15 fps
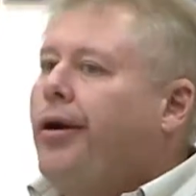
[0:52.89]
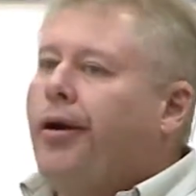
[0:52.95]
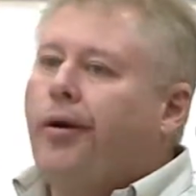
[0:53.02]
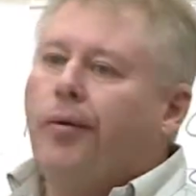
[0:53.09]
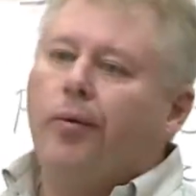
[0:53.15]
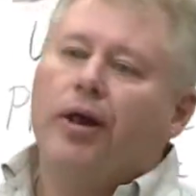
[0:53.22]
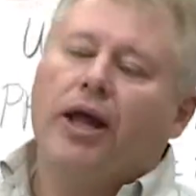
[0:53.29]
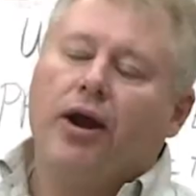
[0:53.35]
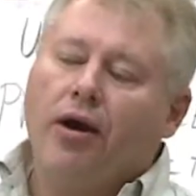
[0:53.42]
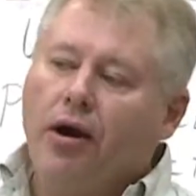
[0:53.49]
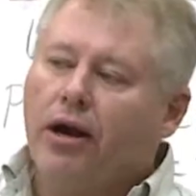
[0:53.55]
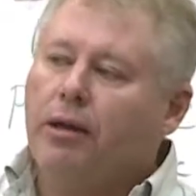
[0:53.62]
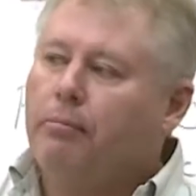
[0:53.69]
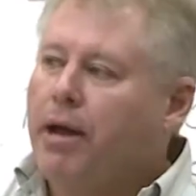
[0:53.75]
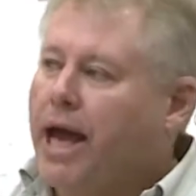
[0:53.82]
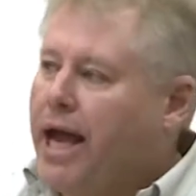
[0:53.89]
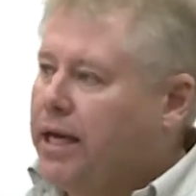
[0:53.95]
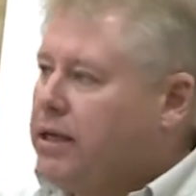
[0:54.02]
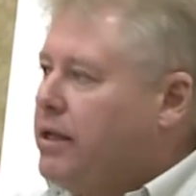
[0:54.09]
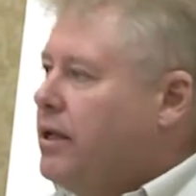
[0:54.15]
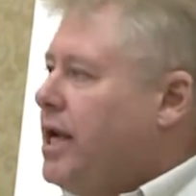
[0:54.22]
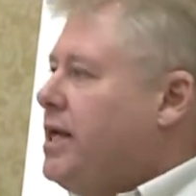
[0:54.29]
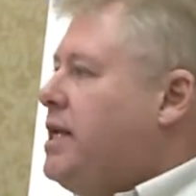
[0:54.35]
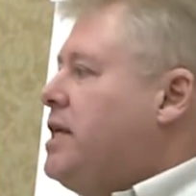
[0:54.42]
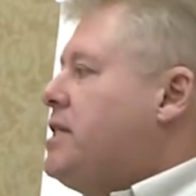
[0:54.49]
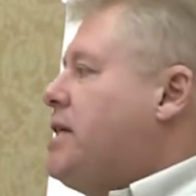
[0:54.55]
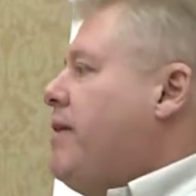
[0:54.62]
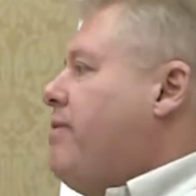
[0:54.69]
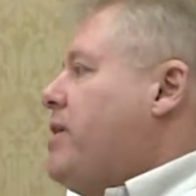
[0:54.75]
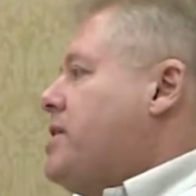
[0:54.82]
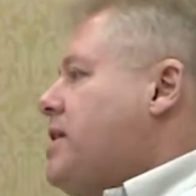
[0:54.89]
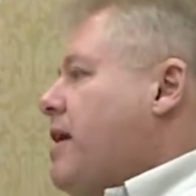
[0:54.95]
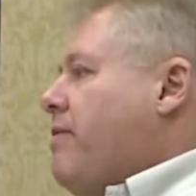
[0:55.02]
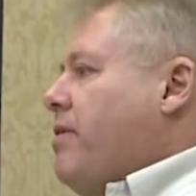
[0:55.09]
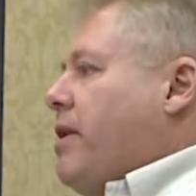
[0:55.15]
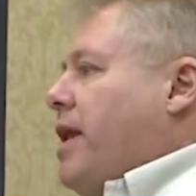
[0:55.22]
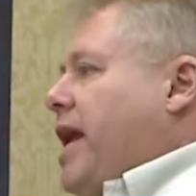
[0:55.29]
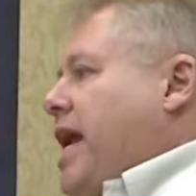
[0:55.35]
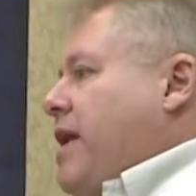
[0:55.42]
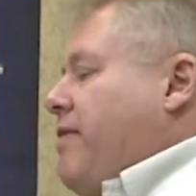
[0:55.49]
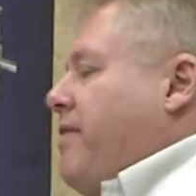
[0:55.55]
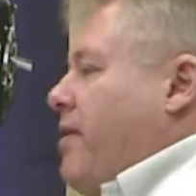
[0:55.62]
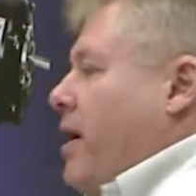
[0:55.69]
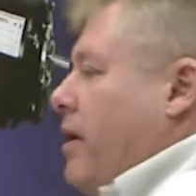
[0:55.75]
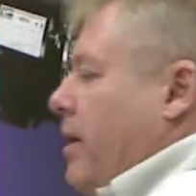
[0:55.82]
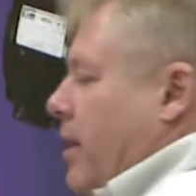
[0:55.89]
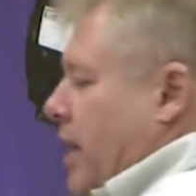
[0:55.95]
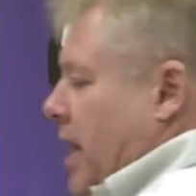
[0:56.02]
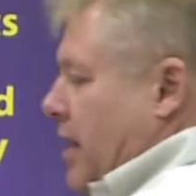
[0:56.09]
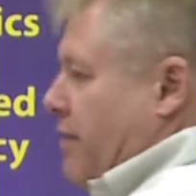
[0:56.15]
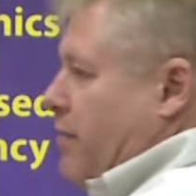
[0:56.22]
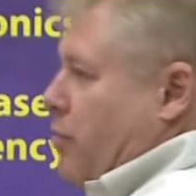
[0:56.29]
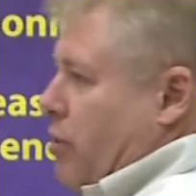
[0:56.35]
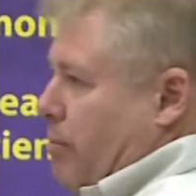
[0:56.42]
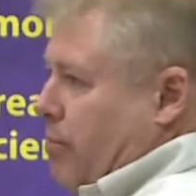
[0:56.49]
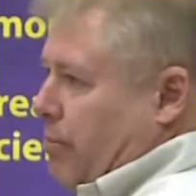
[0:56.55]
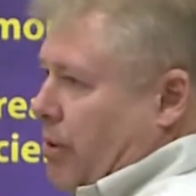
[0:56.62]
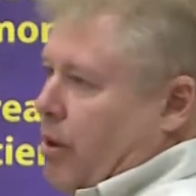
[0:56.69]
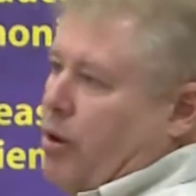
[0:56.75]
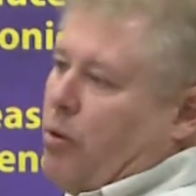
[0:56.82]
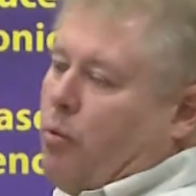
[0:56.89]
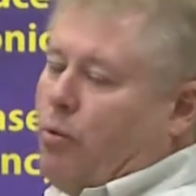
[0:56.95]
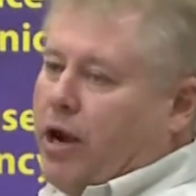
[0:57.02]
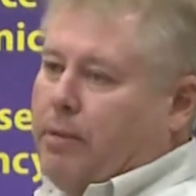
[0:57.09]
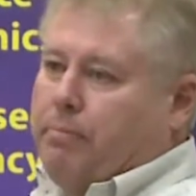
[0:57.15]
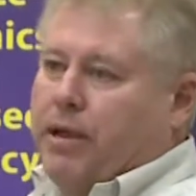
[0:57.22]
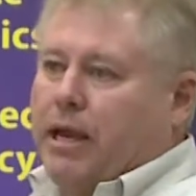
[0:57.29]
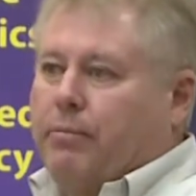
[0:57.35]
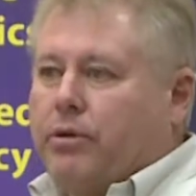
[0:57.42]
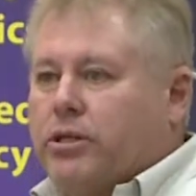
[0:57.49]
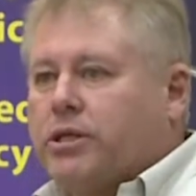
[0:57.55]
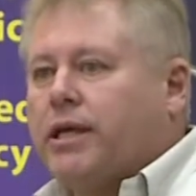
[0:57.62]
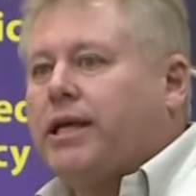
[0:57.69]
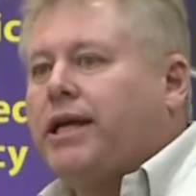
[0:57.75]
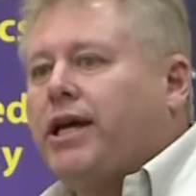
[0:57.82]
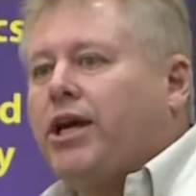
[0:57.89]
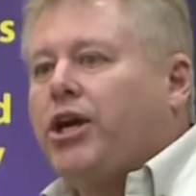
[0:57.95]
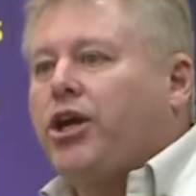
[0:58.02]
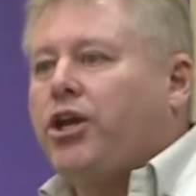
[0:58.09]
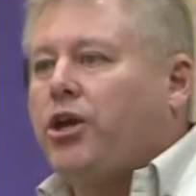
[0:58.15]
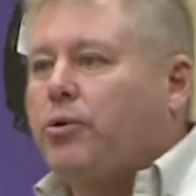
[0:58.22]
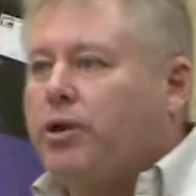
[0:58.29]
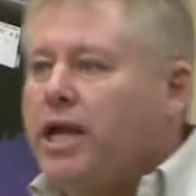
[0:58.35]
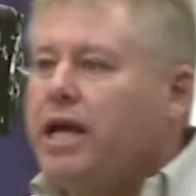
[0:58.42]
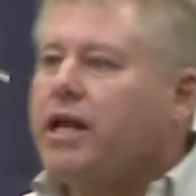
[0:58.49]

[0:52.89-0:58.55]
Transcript: Well, I harken back to the 1977 and 84 white papers. You need a